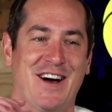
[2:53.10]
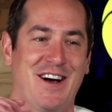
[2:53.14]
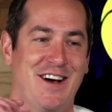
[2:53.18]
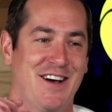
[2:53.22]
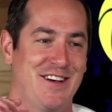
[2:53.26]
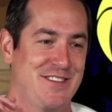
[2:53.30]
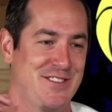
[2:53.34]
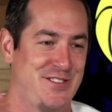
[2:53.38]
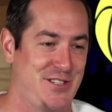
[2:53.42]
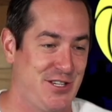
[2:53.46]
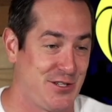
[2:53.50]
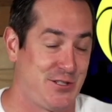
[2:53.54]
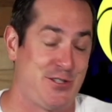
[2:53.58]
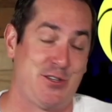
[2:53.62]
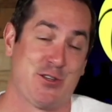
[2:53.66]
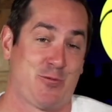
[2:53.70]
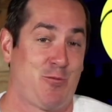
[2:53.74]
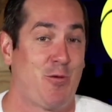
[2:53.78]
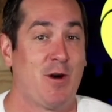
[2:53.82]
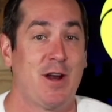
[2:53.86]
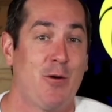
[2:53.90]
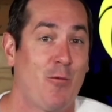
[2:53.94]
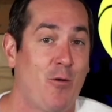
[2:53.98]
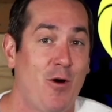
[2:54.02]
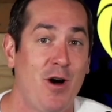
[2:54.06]
just
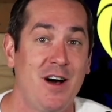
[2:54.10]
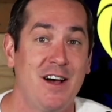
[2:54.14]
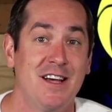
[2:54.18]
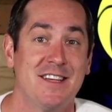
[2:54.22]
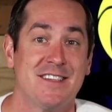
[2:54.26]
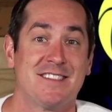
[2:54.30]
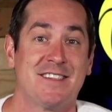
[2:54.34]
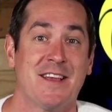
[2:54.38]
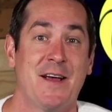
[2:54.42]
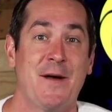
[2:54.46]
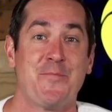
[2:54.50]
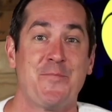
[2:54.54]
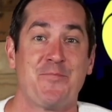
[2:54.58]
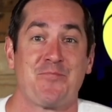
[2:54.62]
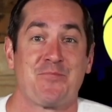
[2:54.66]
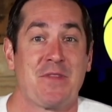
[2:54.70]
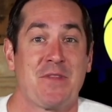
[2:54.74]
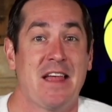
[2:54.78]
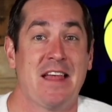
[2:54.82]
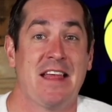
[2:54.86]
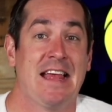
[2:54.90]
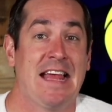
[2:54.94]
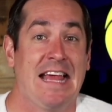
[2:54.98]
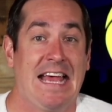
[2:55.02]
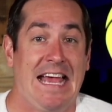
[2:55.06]
what it was,
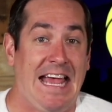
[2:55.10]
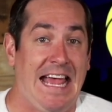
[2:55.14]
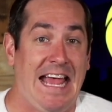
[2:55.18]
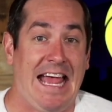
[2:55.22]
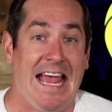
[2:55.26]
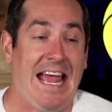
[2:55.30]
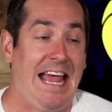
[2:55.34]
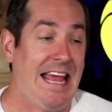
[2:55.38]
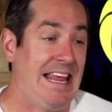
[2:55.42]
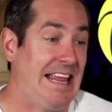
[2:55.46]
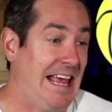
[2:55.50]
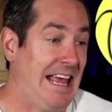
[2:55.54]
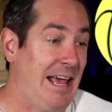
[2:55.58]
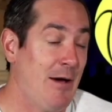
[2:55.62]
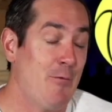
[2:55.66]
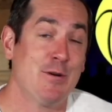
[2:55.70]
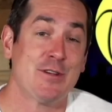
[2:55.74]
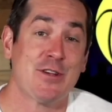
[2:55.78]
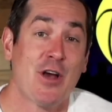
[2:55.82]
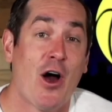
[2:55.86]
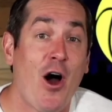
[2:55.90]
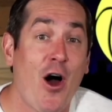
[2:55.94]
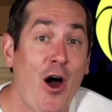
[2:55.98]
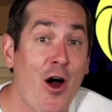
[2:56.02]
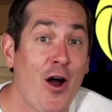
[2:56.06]
it
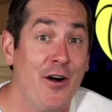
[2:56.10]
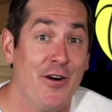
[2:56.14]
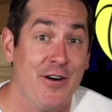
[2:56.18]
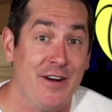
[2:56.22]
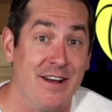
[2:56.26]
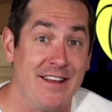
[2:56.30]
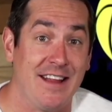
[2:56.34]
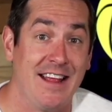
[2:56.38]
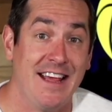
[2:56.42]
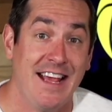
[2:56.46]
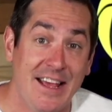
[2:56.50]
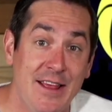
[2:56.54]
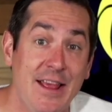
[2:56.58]
was hard.